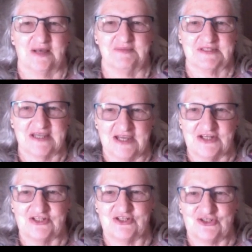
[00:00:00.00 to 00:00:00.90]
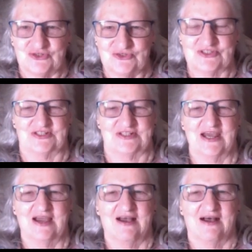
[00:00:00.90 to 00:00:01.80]
scared to use it.
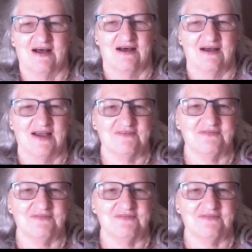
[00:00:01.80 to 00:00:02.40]
I have